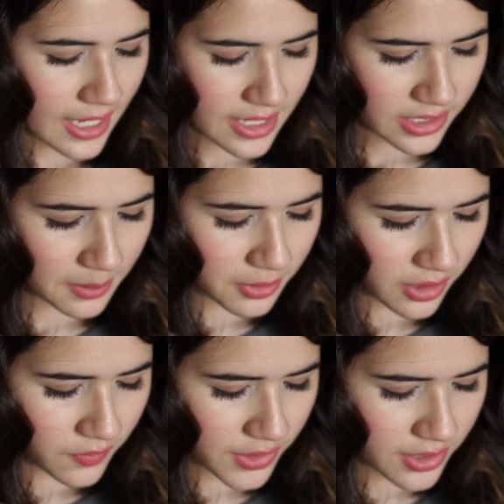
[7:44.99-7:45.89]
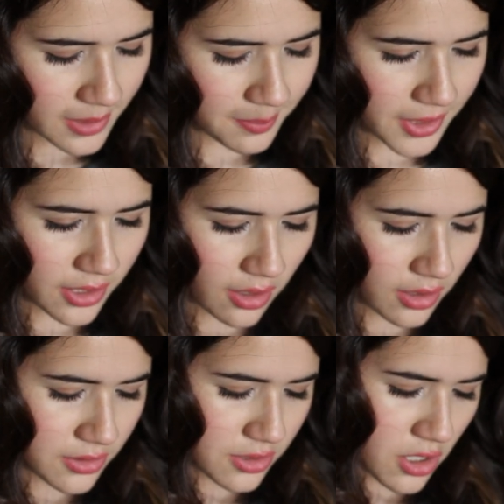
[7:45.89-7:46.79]
And I believe this company
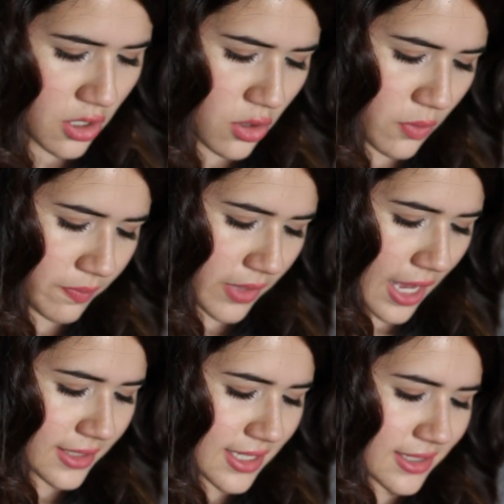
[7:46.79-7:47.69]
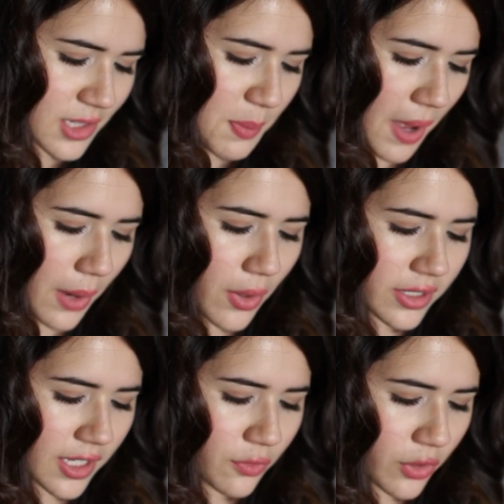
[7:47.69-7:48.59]
also, yeah, it says the buy
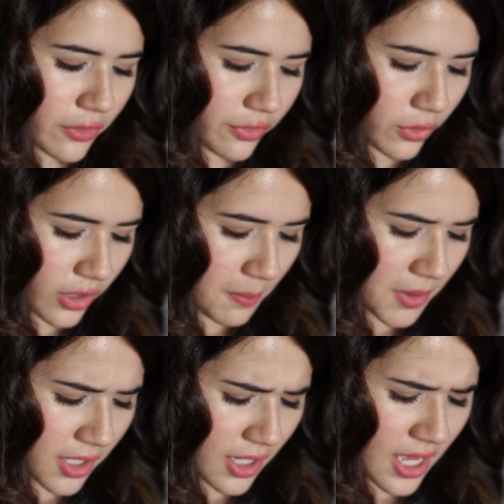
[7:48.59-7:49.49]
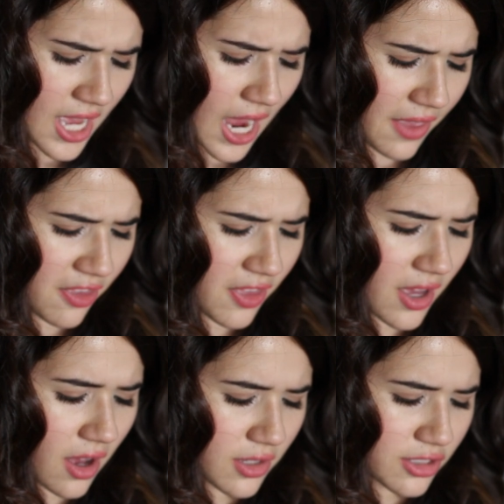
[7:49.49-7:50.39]
one, give one food company. I think
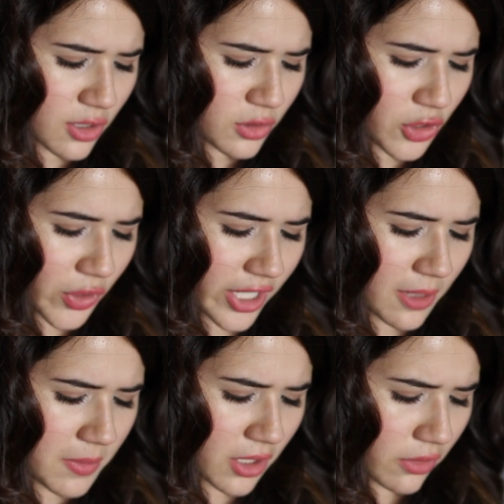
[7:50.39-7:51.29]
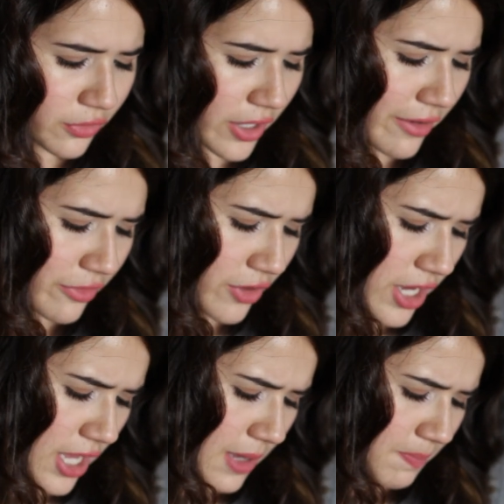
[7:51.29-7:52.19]
they also donate a meal for
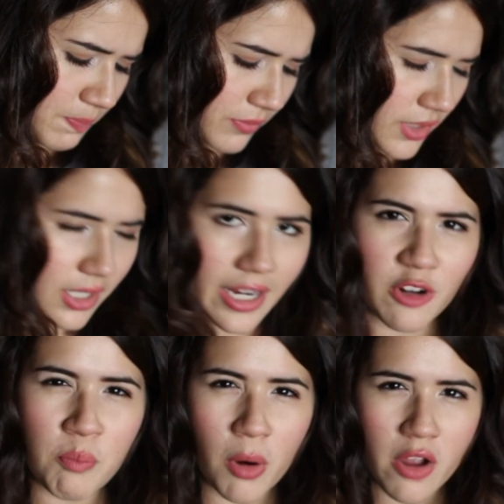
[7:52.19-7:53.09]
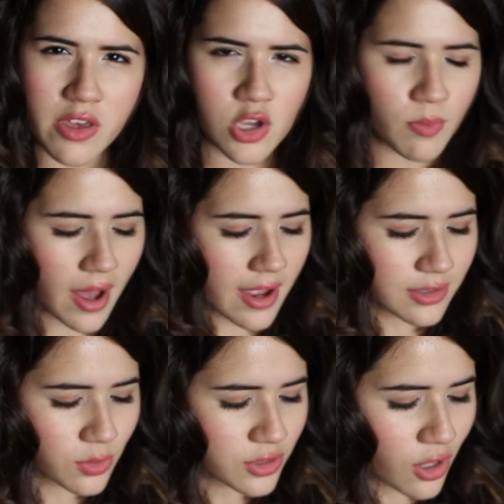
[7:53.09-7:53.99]
every kind of bar that you buy,
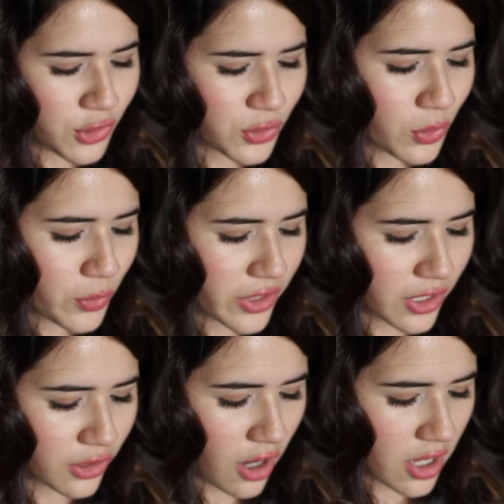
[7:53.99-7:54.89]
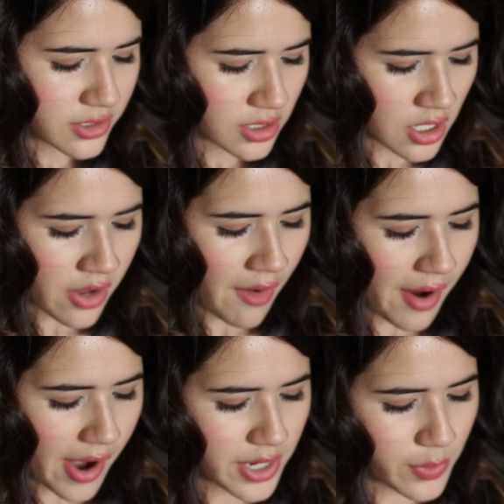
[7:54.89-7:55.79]
so it's also a really good
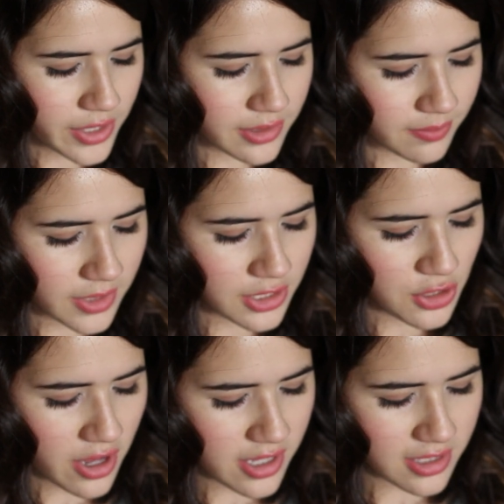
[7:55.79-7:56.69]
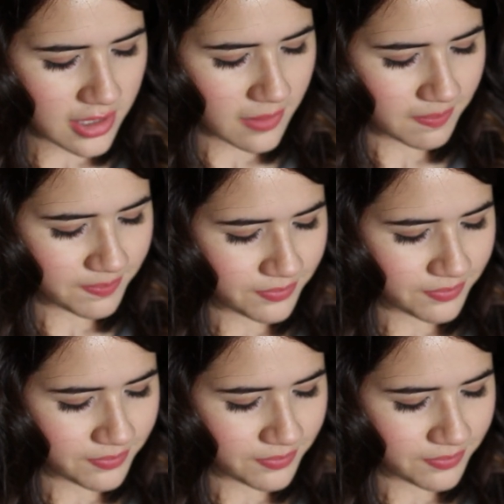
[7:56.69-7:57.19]
cause. Anyways, let's try this.